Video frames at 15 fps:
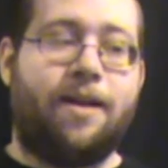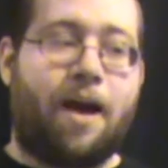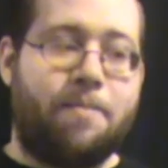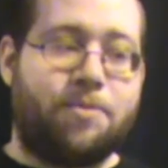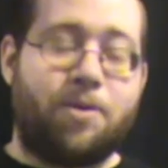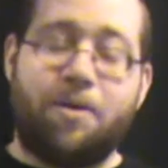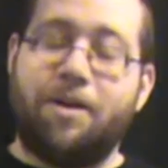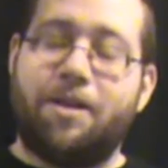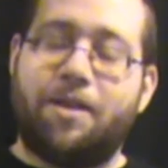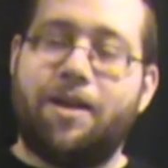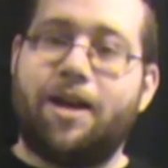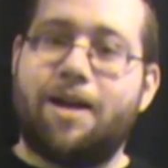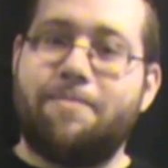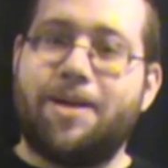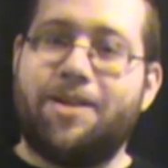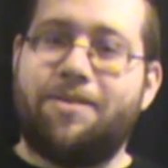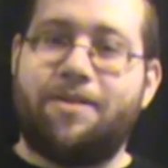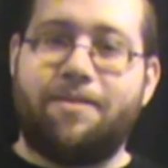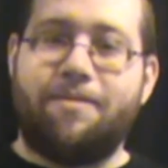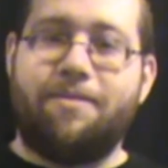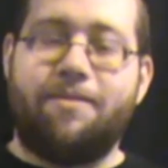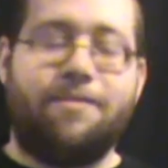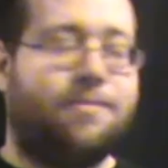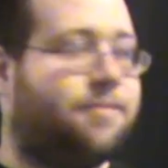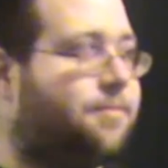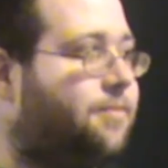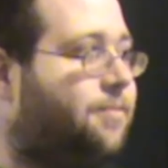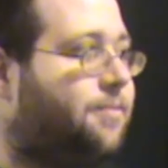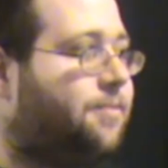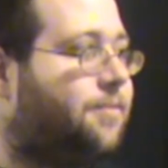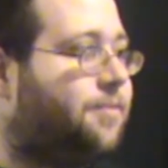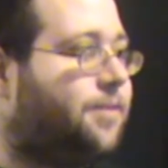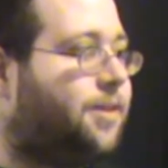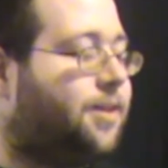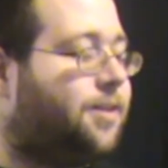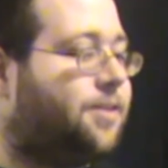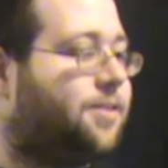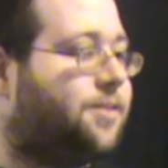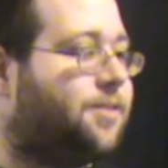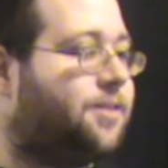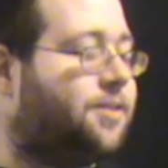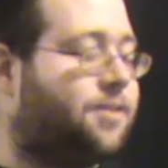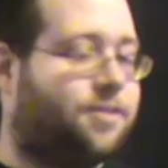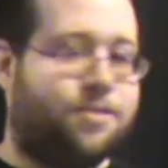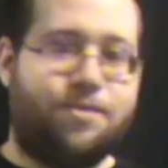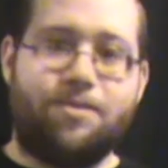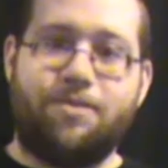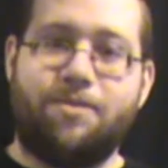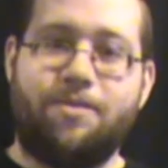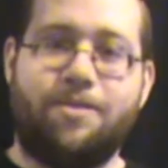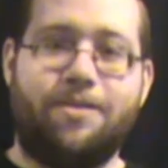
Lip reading: I'm starting to think I meant it, because this is